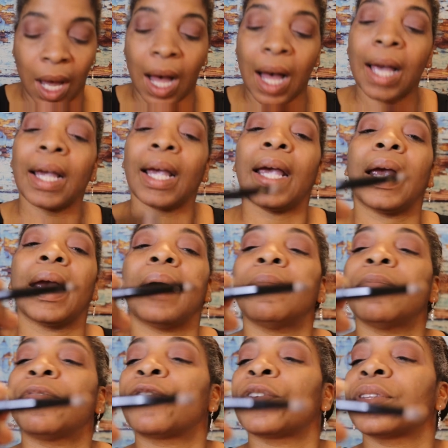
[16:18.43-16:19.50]
I
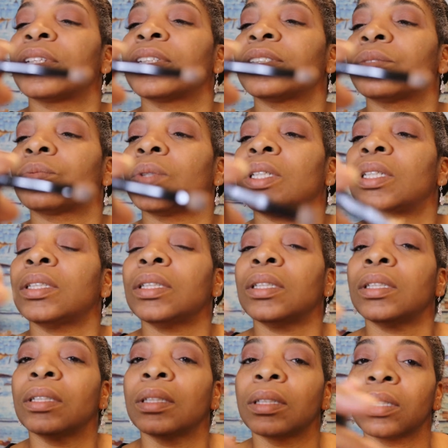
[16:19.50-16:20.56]
am, for this one,
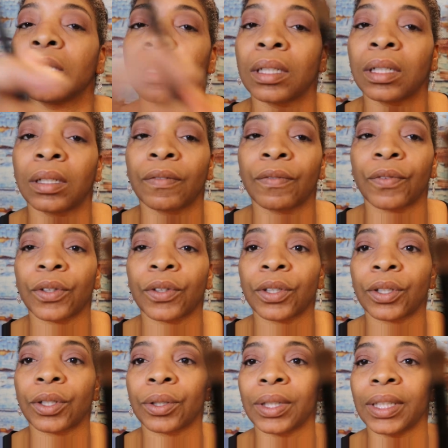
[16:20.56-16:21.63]
for the
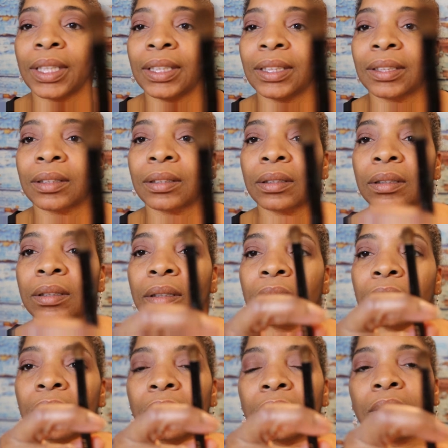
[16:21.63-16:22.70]
crease,
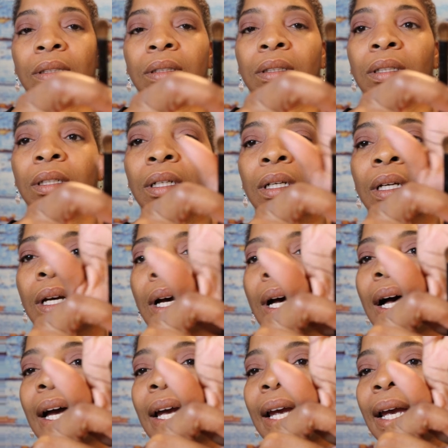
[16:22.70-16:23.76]

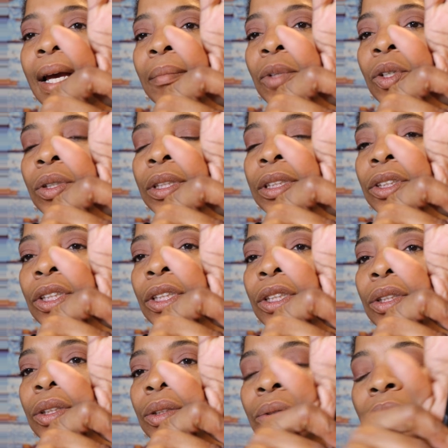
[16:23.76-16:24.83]
I am going to
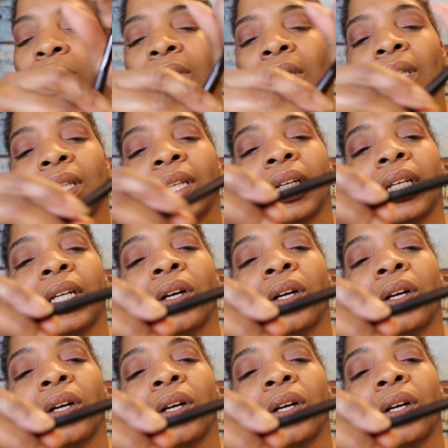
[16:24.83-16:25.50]
use the